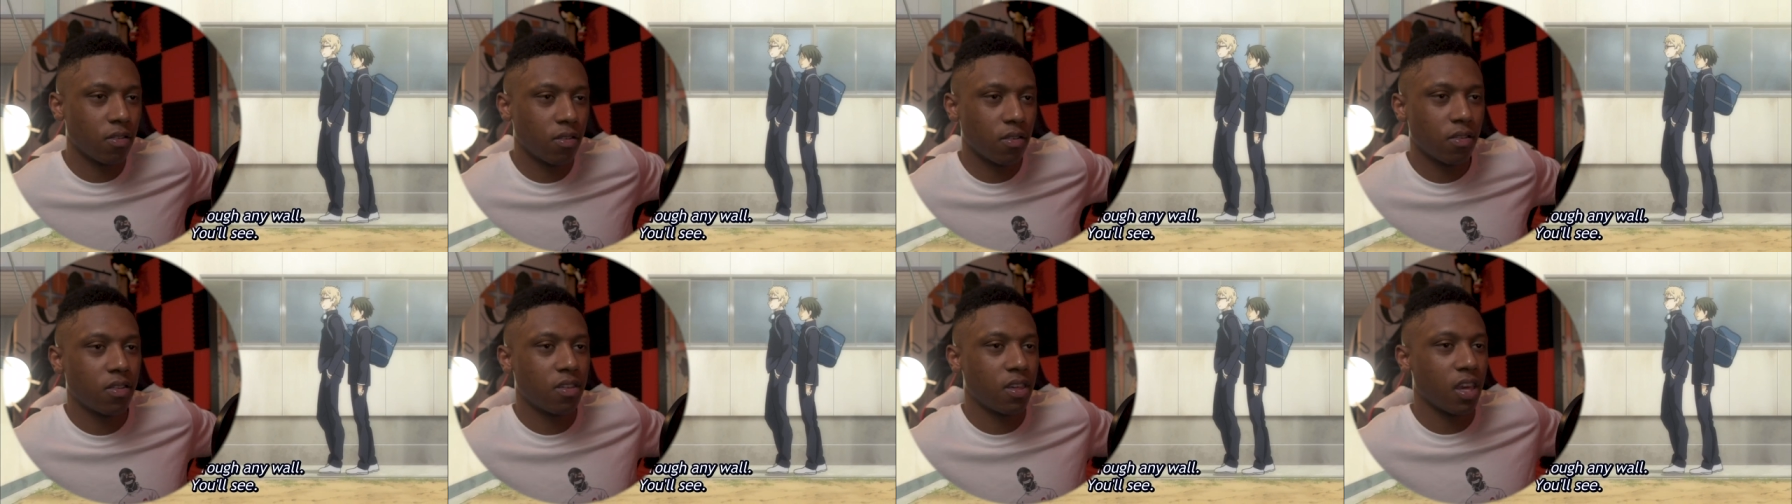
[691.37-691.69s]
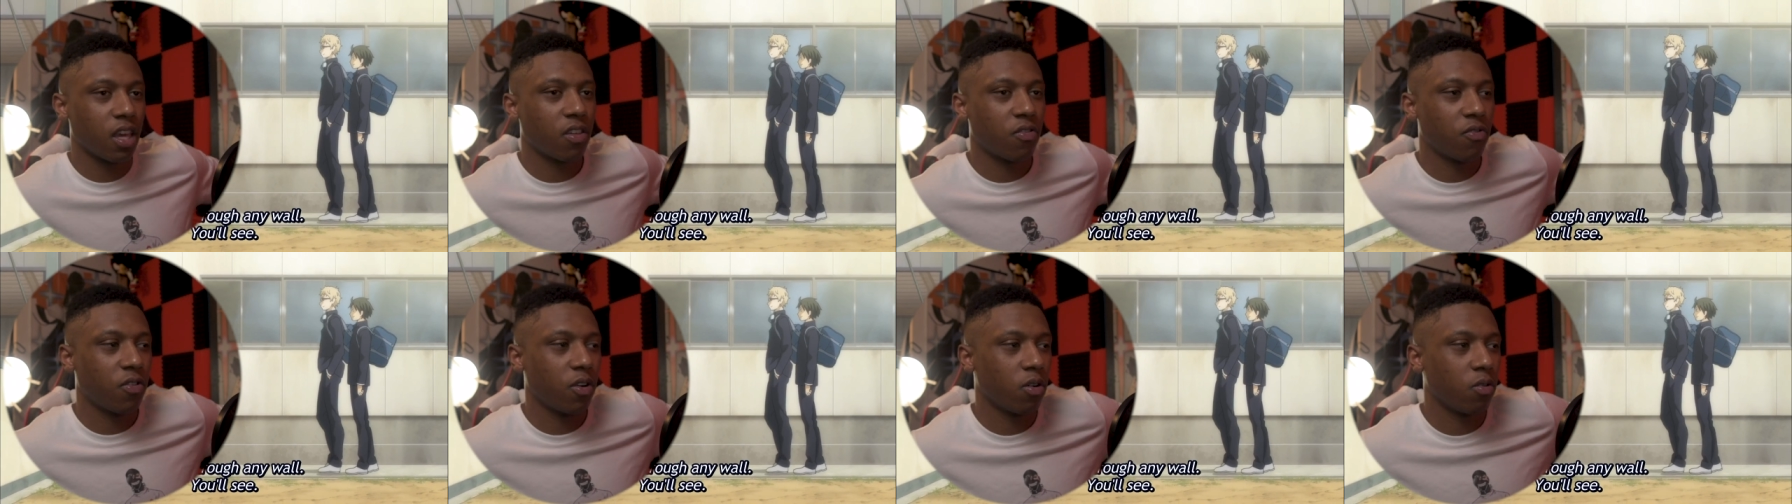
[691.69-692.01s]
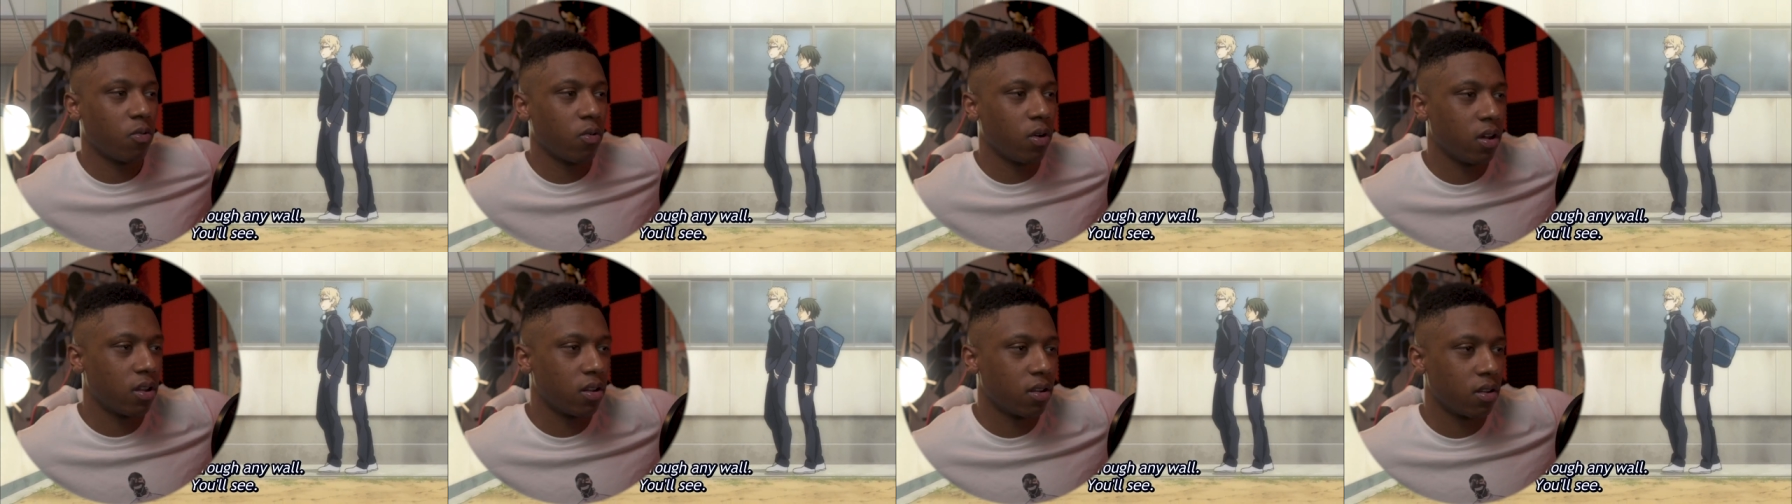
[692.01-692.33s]

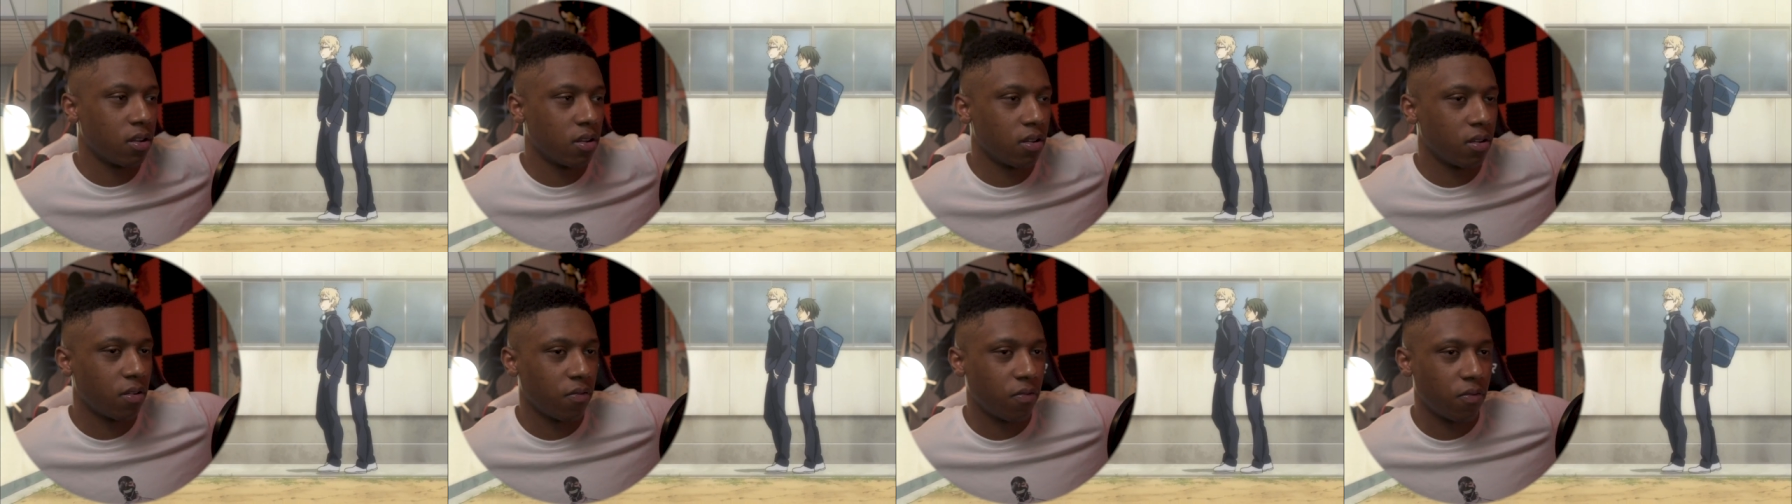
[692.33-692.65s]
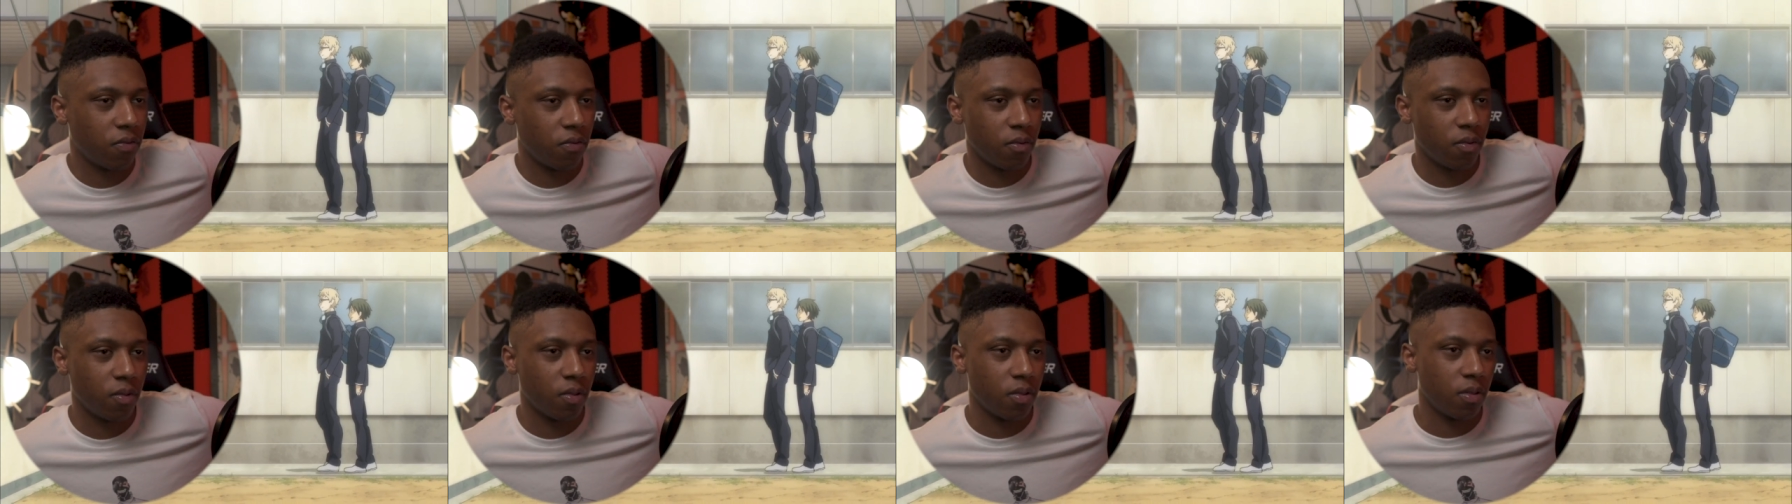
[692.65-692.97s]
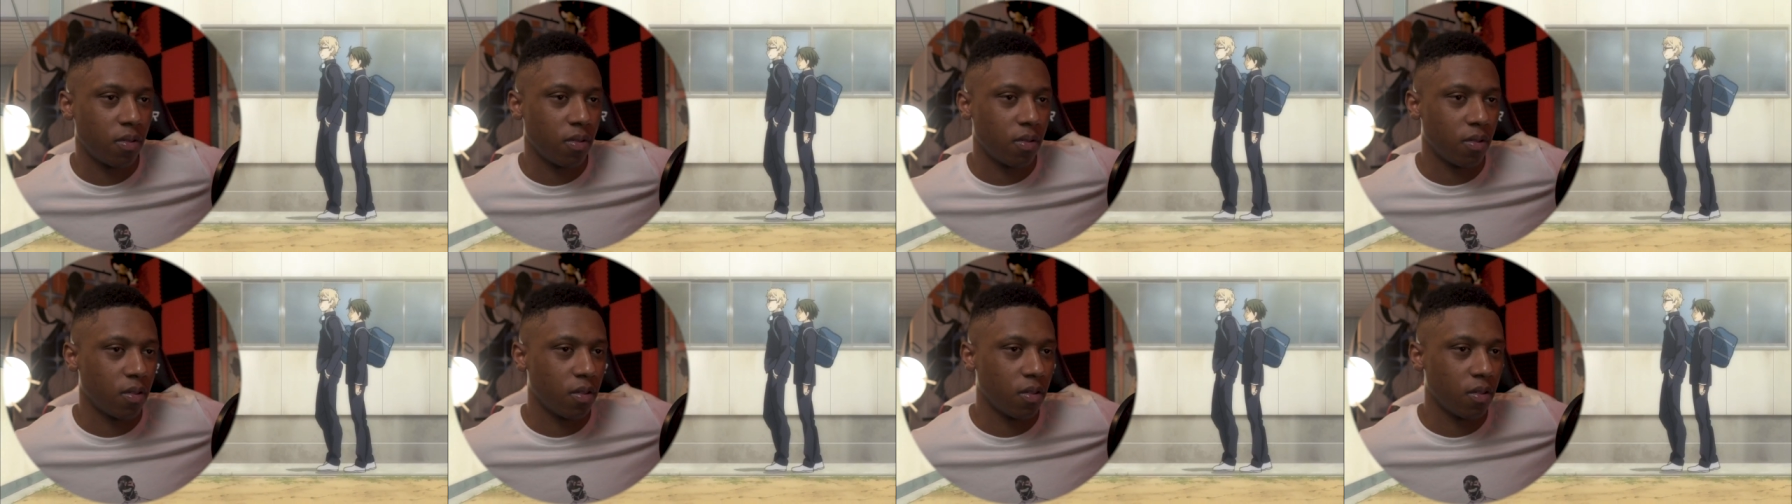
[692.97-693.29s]
6'1"
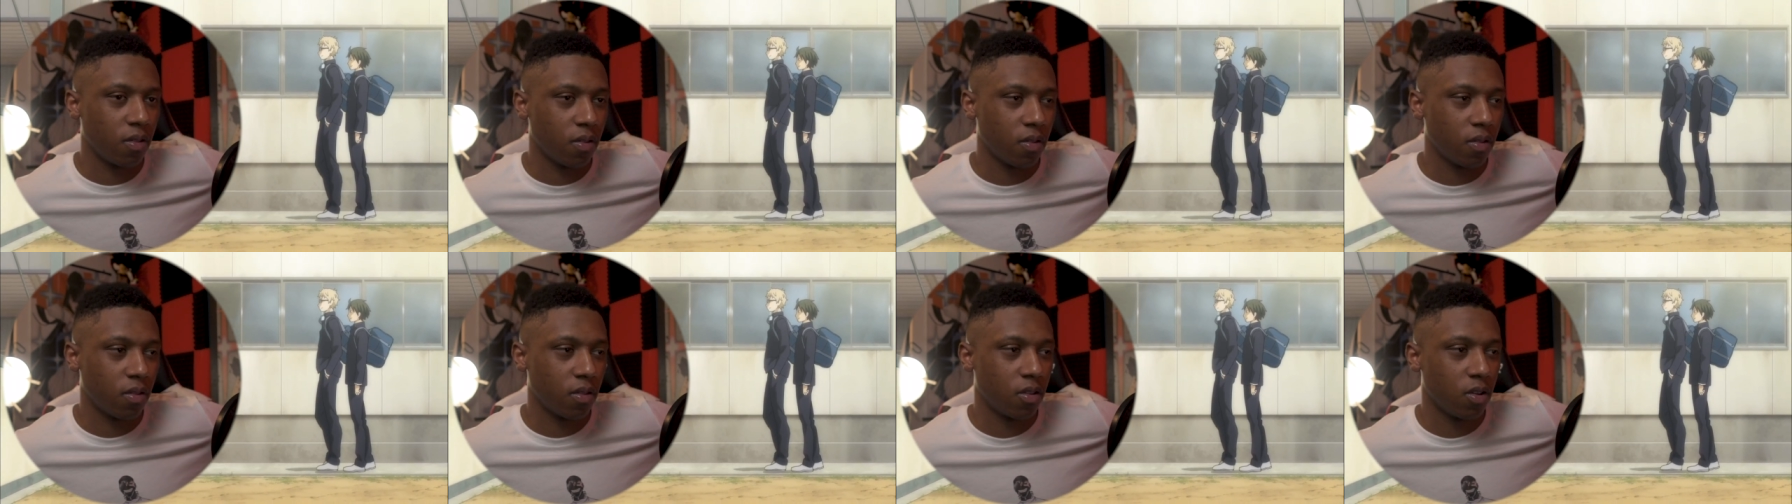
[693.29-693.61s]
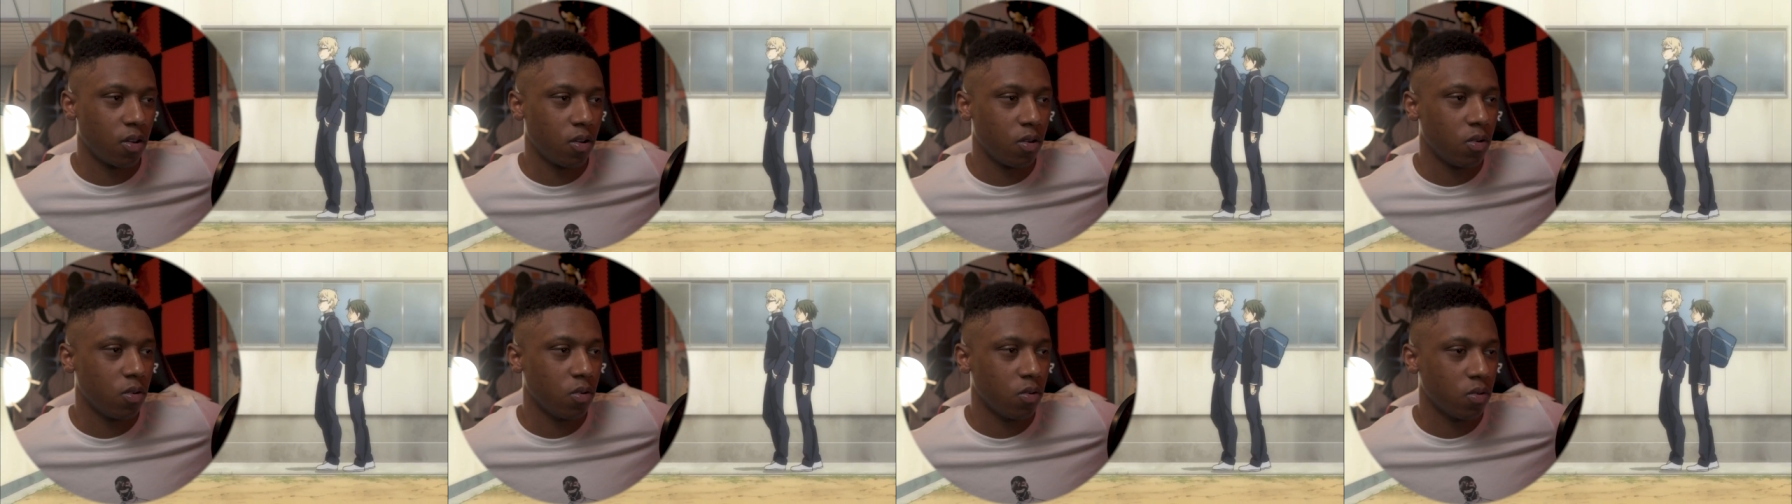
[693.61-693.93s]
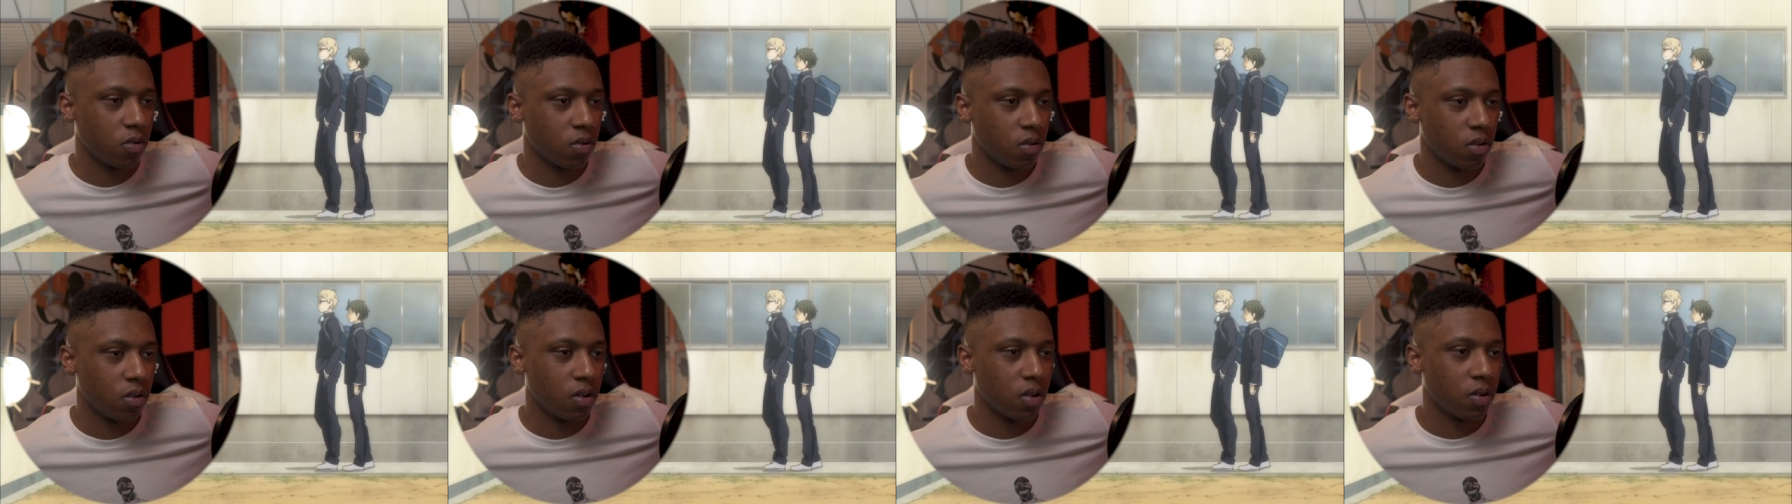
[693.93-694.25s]
dude.
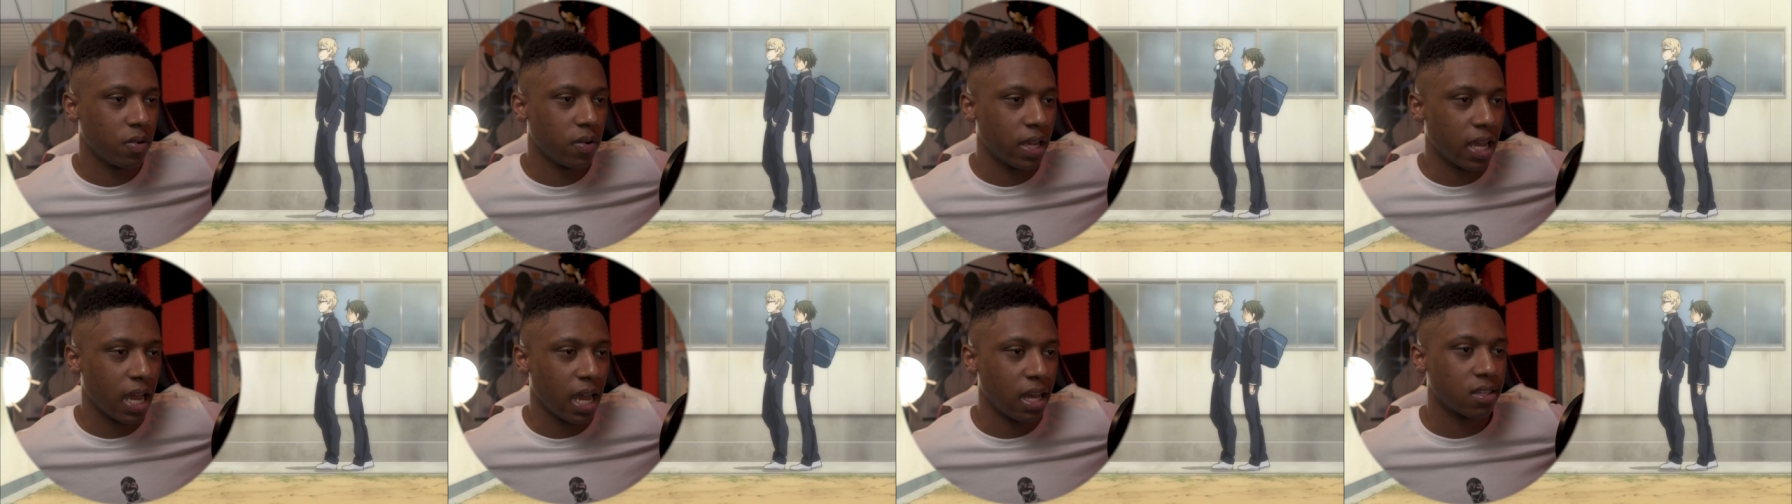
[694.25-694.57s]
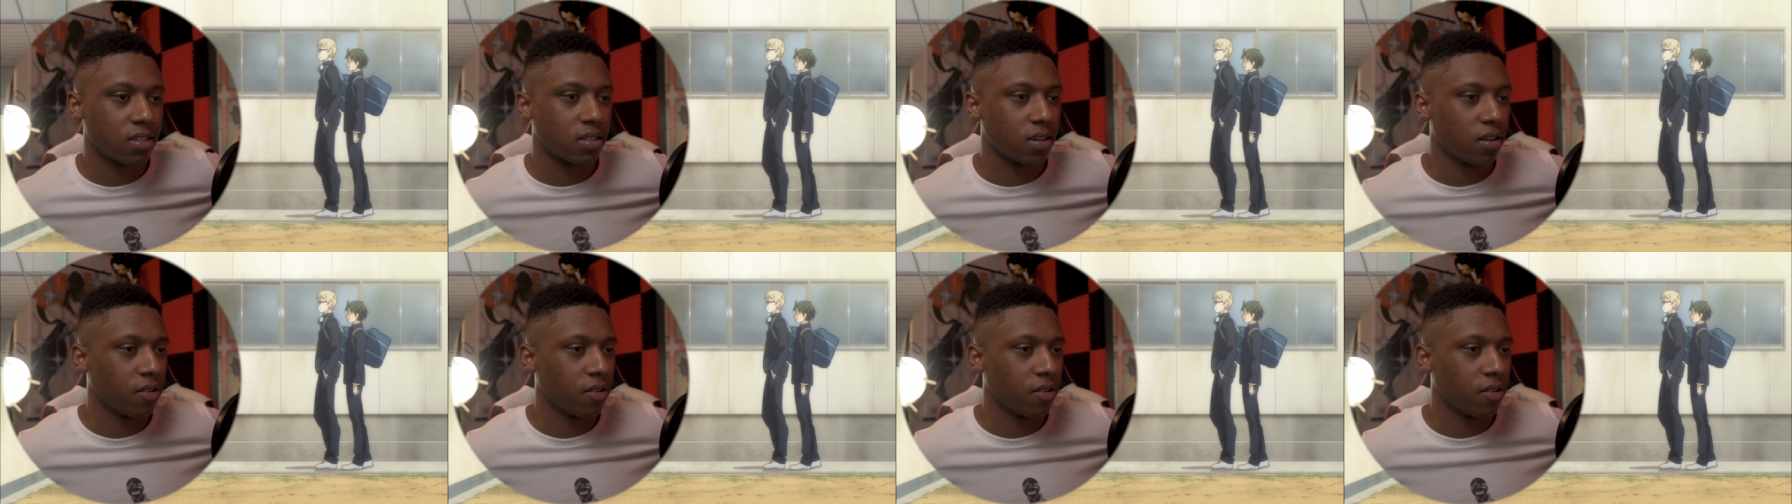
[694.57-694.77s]
We got